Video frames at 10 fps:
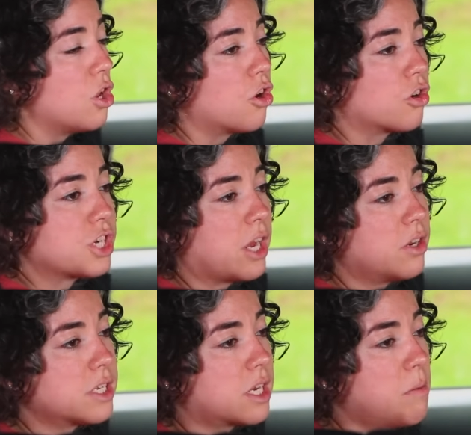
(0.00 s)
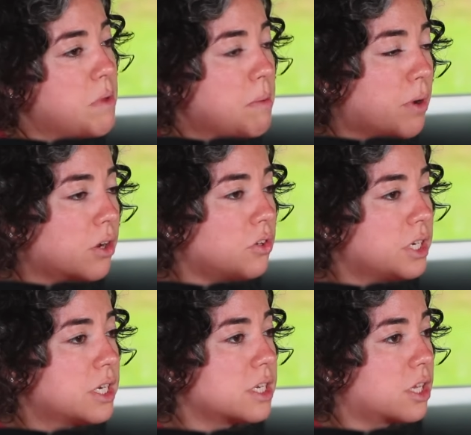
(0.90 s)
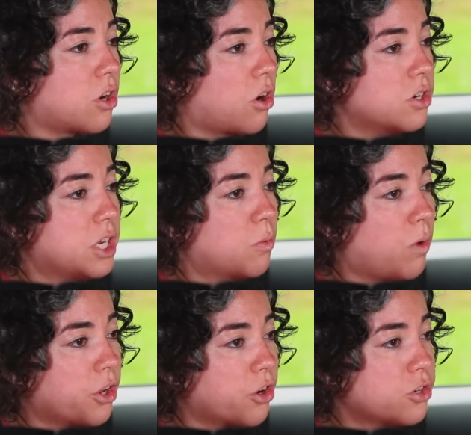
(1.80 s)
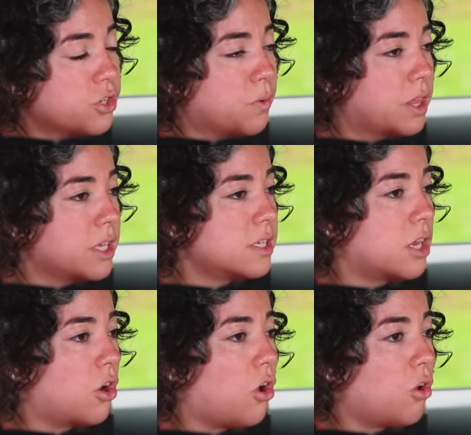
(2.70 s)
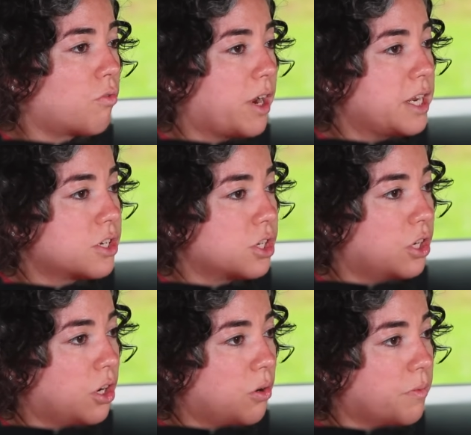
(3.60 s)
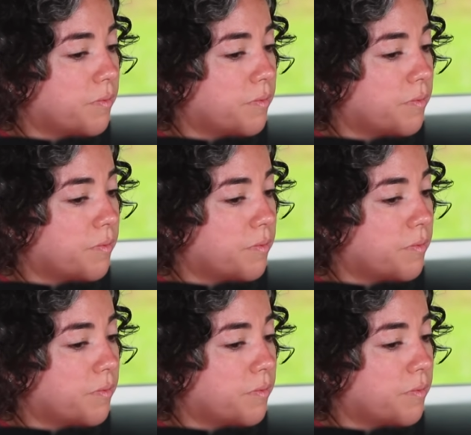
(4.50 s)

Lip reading: Your child is going to be buckled into the car seat while you're doing this and all ready to go.